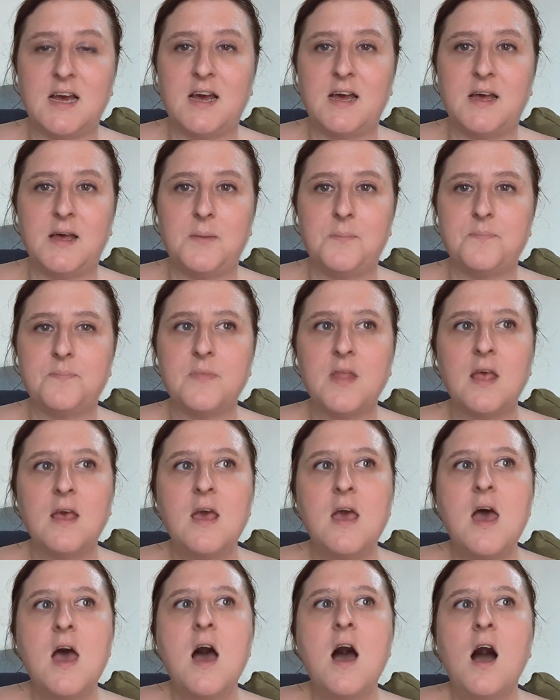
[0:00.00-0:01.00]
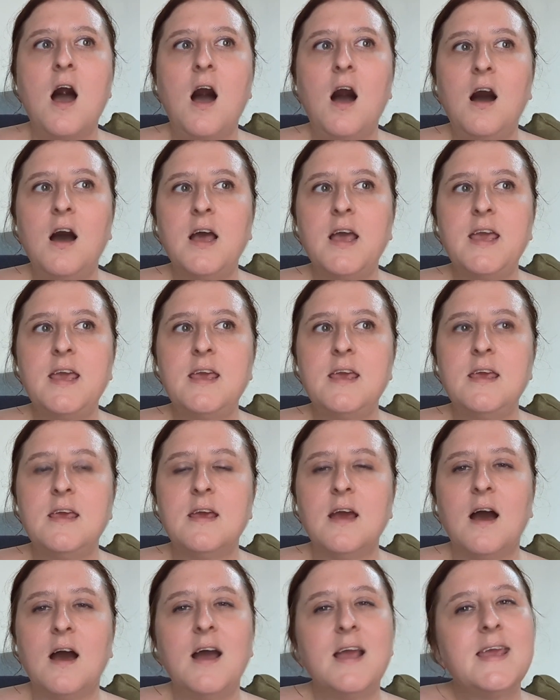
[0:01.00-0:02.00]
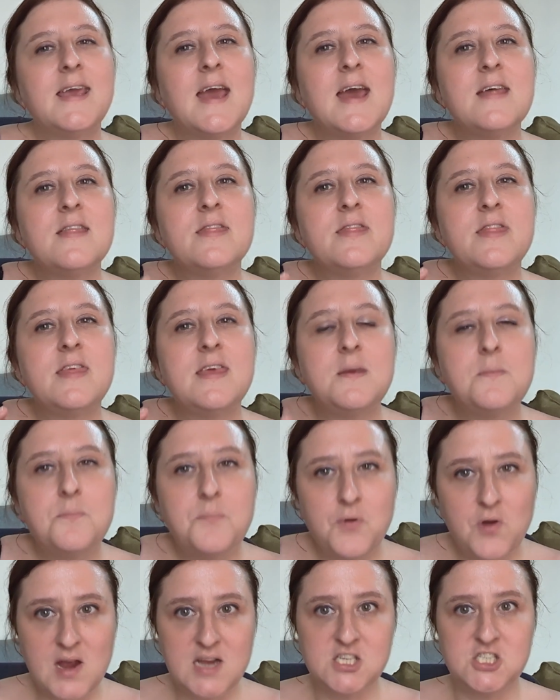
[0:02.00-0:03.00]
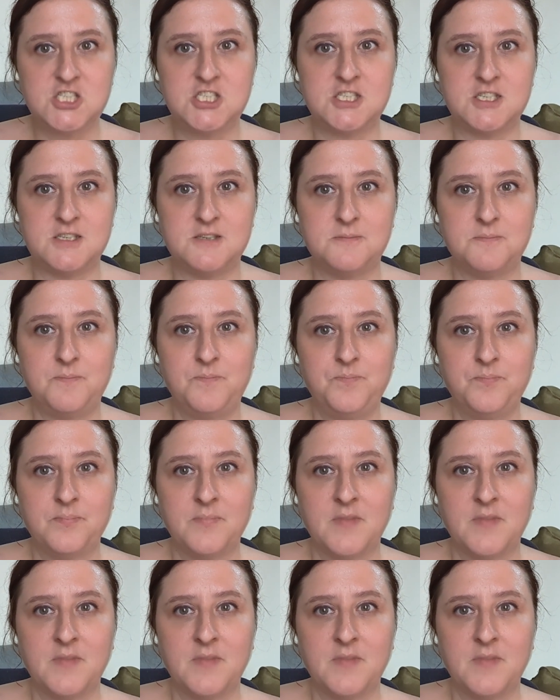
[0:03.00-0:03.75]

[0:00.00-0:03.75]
I get the impression